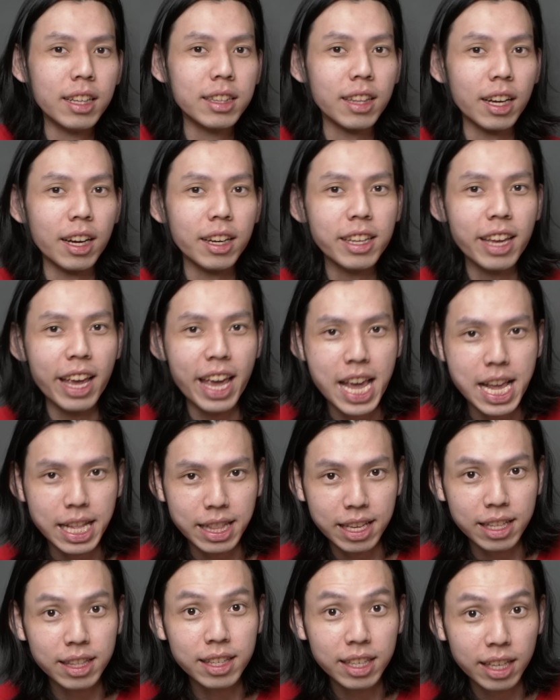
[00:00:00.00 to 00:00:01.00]

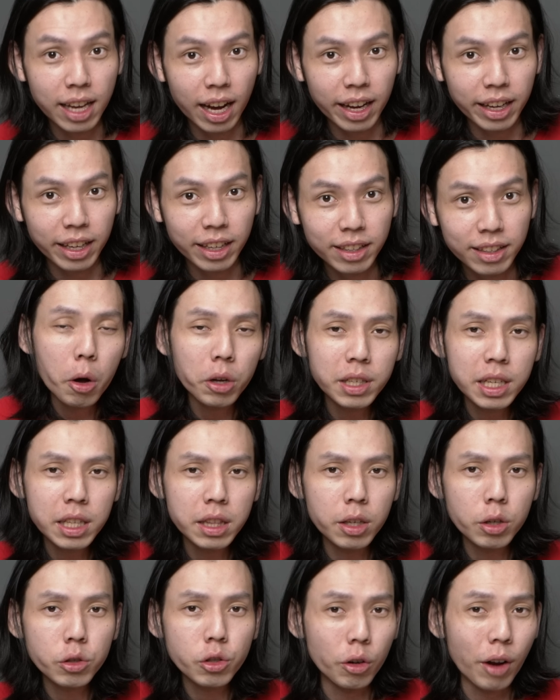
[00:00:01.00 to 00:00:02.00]
3080 Ti. For more
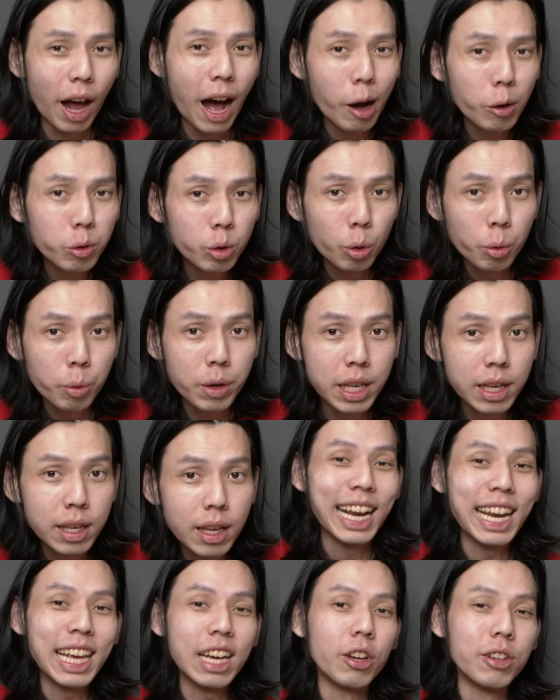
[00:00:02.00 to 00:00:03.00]
details on how to win,
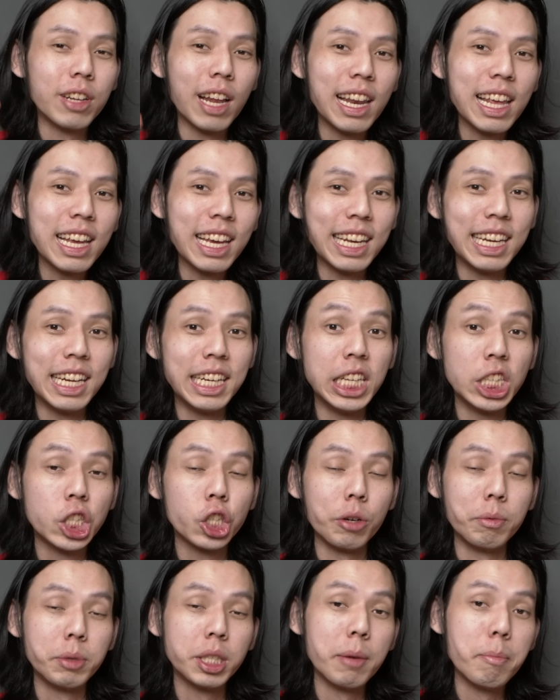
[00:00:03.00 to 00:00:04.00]
click on the link in the
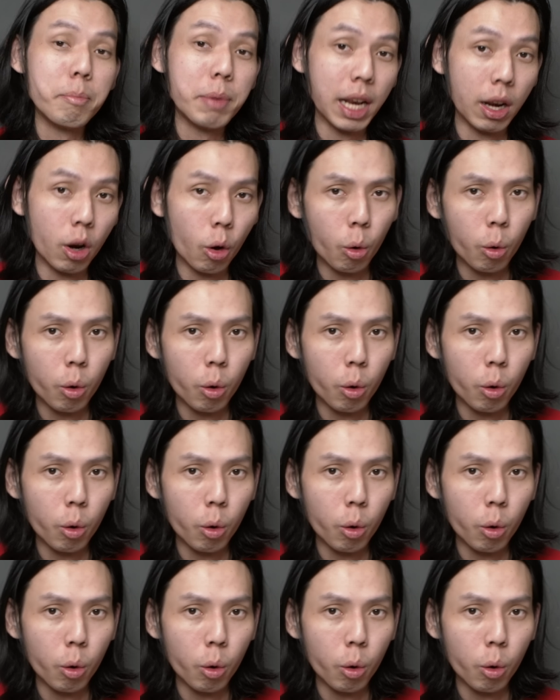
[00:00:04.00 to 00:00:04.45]
description below.